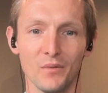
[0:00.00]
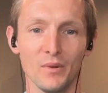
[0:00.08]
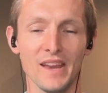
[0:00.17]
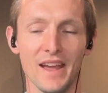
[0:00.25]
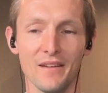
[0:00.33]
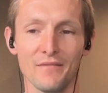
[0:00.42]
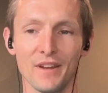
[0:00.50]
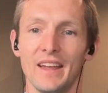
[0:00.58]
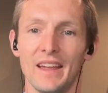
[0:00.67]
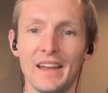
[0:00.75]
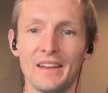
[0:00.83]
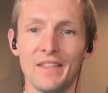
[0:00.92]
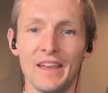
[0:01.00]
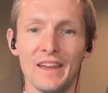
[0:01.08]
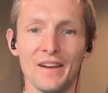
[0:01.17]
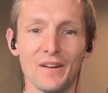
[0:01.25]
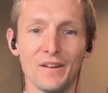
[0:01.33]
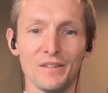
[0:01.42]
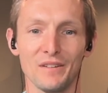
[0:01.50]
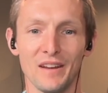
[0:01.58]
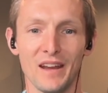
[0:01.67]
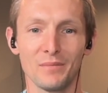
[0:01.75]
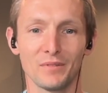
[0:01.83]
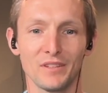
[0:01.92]
we have, and they are
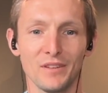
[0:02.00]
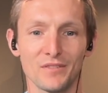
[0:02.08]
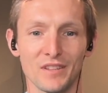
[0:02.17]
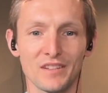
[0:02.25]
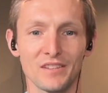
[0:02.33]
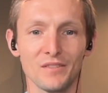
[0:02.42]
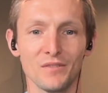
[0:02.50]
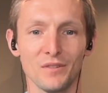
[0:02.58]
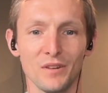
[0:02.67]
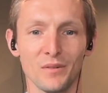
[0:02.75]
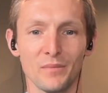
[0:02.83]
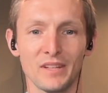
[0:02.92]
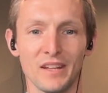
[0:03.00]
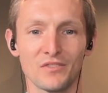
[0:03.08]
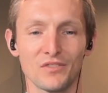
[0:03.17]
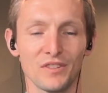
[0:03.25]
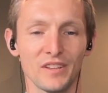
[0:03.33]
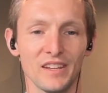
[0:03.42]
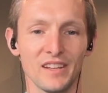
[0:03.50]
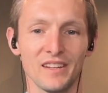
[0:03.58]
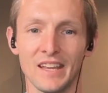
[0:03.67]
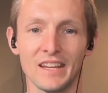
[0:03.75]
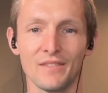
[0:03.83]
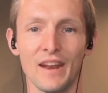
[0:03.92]
able to use it to, potentially
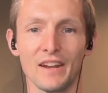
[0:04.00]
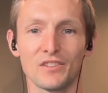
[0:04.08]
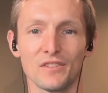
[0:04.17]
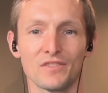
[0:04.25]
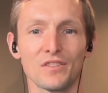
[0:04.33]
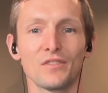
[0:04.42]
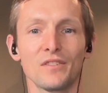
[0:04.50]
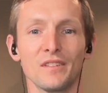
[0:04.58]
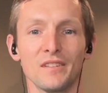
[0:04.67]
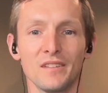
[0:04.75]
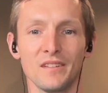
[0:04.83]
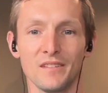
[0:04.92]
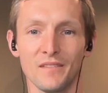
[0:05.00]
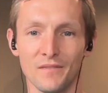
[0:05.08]
take advantage of certain